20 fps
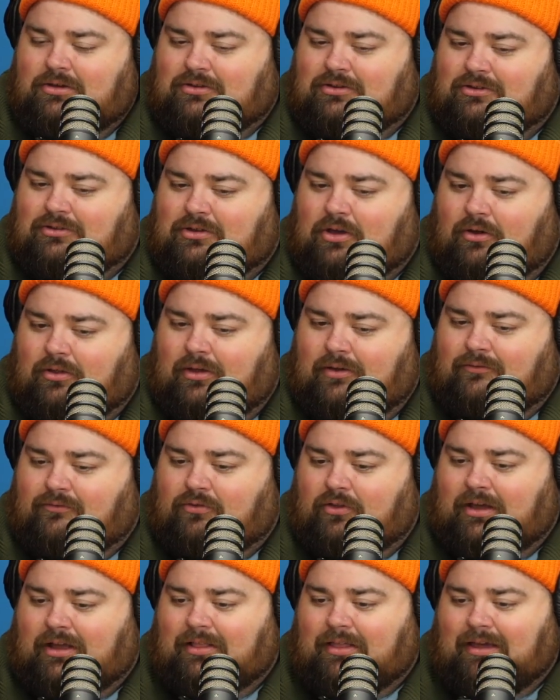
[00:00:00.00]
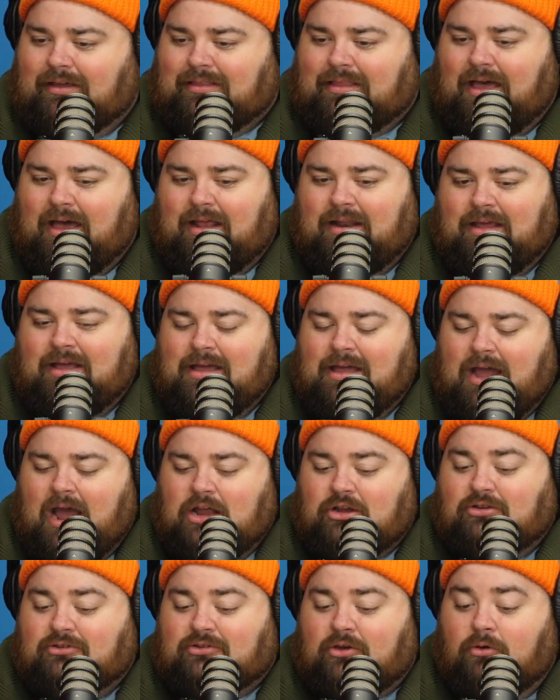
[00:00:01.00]
you just go fling it like that,
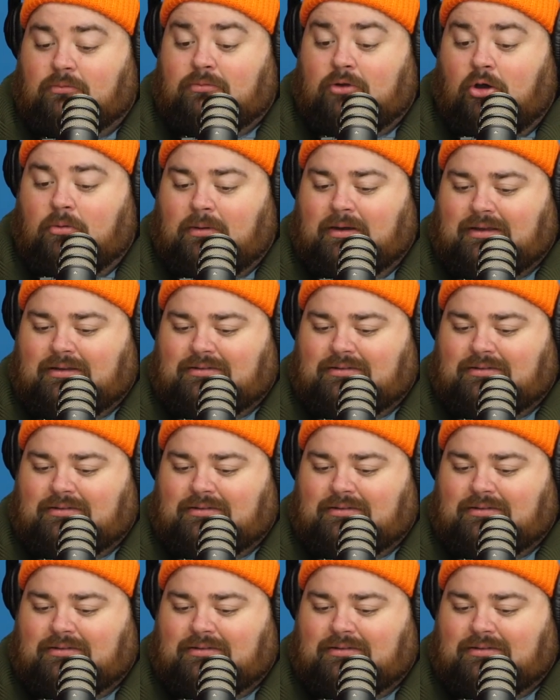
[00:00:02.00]
and you just hope nobody